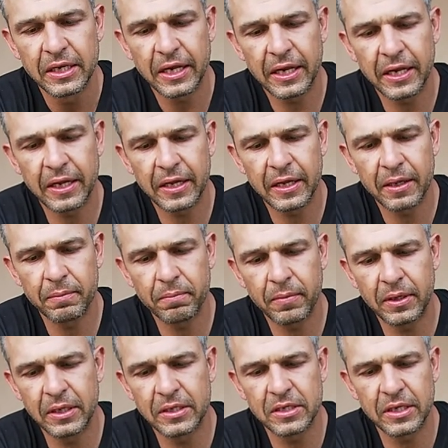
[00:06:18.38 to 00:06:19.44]
um,
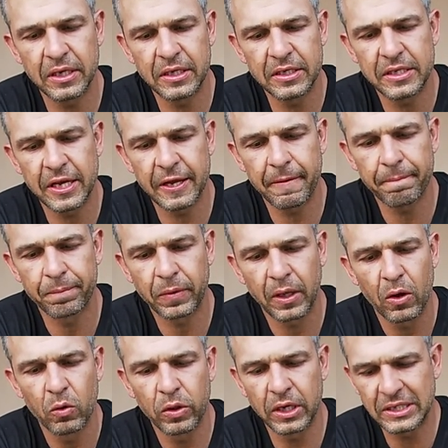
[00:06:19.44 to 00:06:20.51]
is, is um,
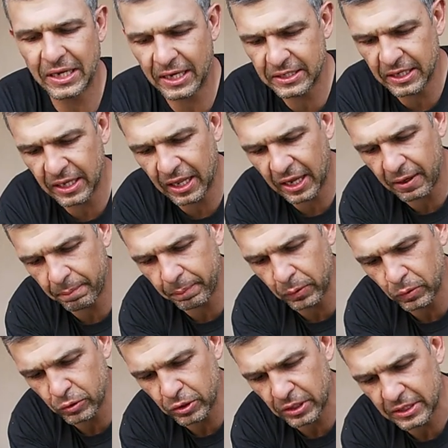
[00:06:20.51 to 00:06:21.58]
the tighter the line
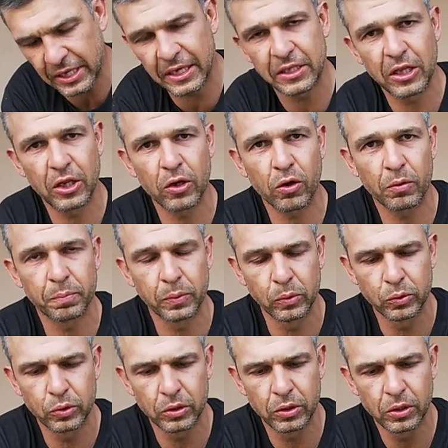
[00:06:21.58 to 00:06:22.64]
pulls, the tighter the knot
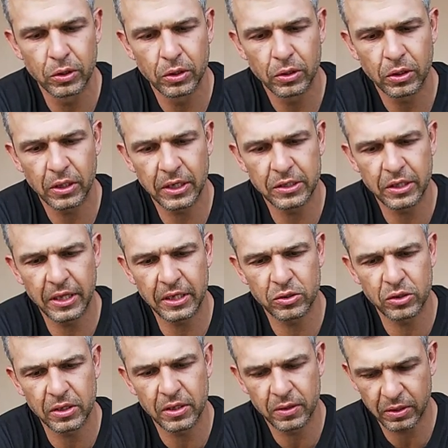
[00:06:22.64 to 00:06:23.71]
pulls. Okay, so
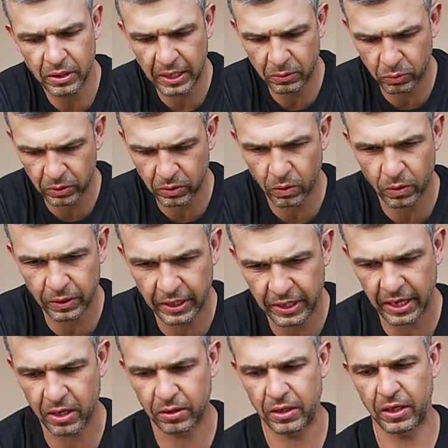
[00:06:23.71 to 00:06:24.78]
that's, that one can't
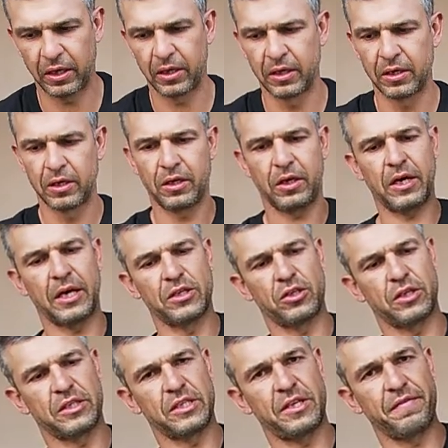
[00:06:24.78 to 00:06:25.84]
get out there. Okay,
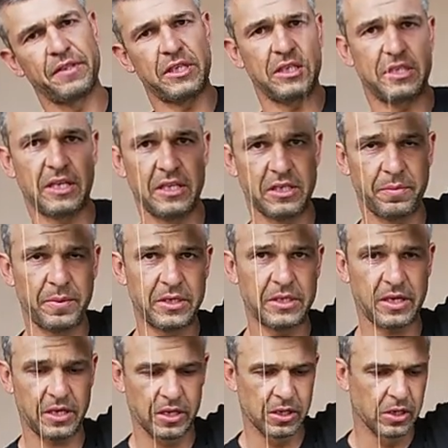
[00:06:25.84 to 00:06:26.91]
so it's a seventeen
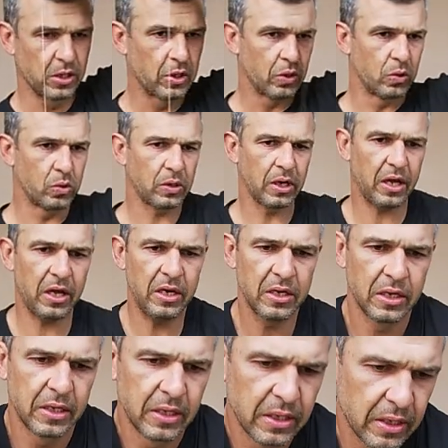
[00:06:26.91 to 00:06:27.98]
centimeter hook line,
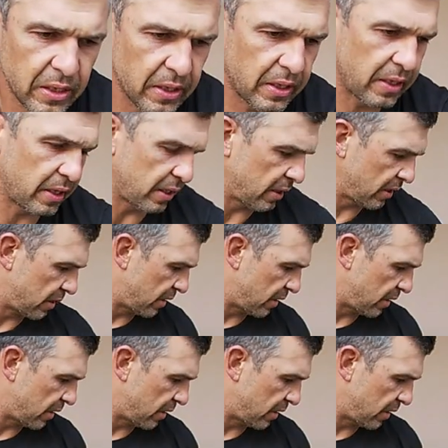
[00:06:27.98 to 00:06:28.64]
and